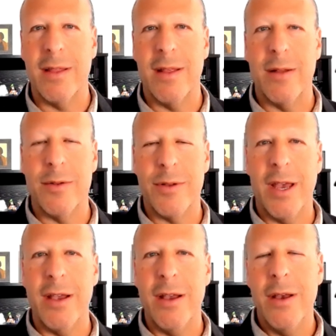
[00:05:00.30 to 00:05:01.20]
the other
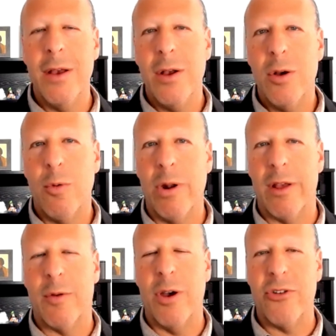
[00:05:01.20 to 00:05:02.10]
day, one of the
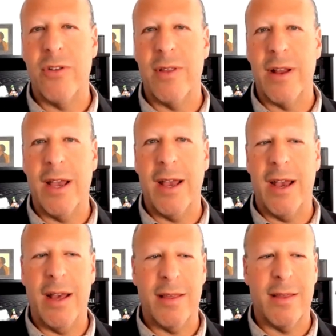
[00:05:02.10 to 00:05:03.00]
questions that I
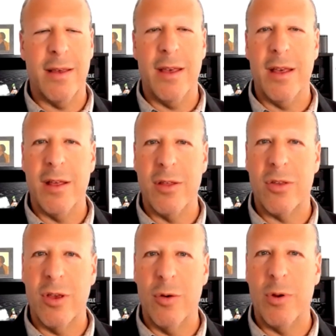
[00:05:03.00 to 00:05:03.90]
asked
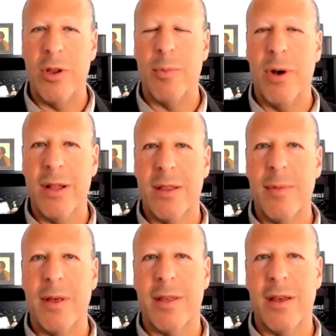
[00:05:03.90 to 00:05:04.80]
is, when you bought the
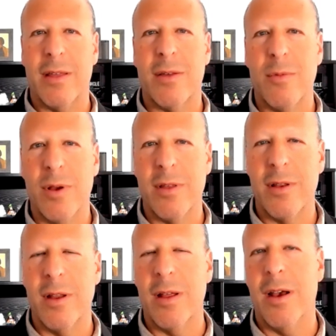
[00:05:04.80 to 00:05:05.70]
business, was it
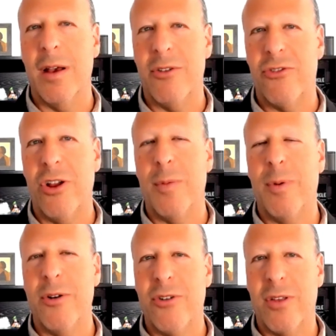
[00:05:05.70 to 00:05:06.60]
a share
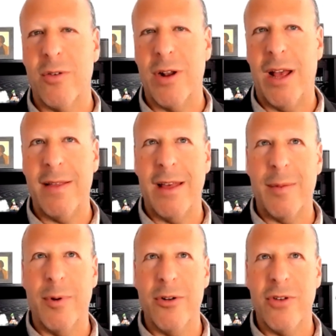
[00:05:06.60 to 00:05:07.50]
purchase or an asset
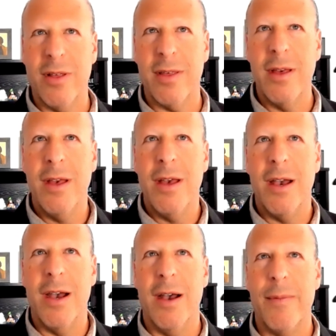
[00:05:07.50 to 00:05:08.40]
purchase?
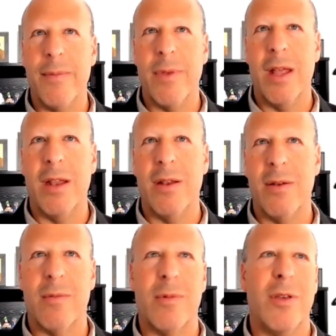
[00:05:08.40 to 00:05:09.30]

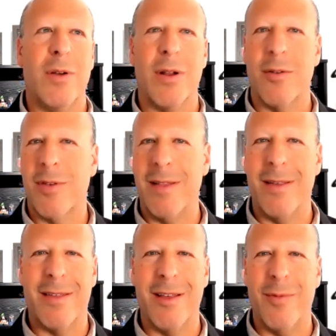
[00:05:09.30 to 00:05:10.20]
And you understand
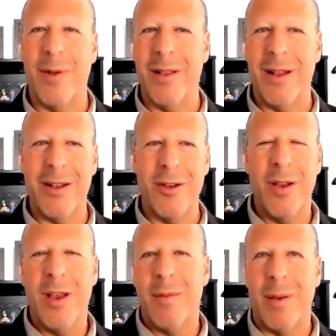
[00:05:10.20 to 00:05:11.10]
this stuff better than I do.
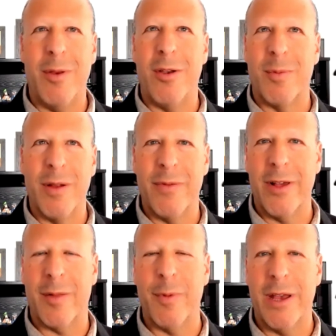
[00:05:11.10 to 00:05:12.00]
Maybe you could briefly
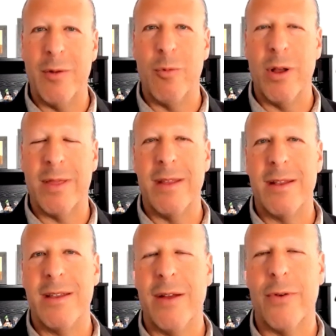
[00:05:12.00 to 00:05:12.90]
explain what the
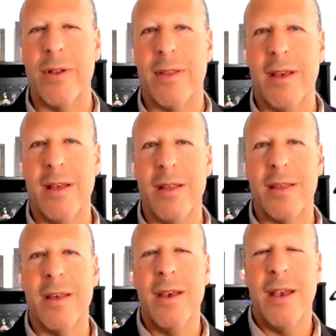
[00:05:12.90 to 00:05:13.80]
difference
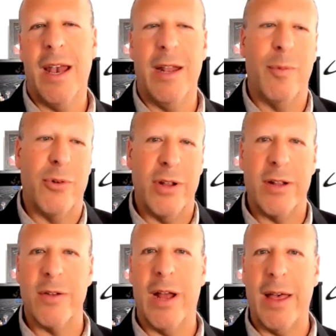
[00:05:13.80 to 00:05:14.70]
is, and in
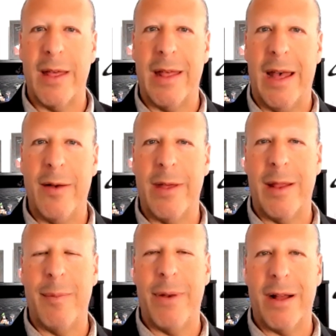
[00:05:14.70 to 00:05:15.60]
particular, how that
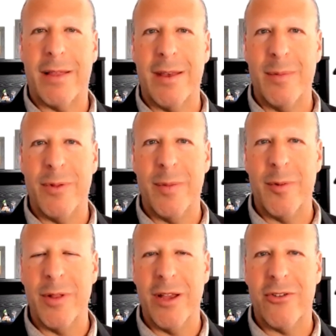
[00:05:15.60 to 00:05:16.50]
impacts the employment
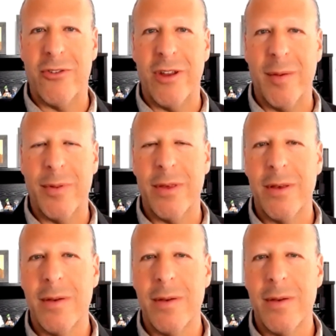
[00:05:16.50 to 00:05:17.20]
relationships.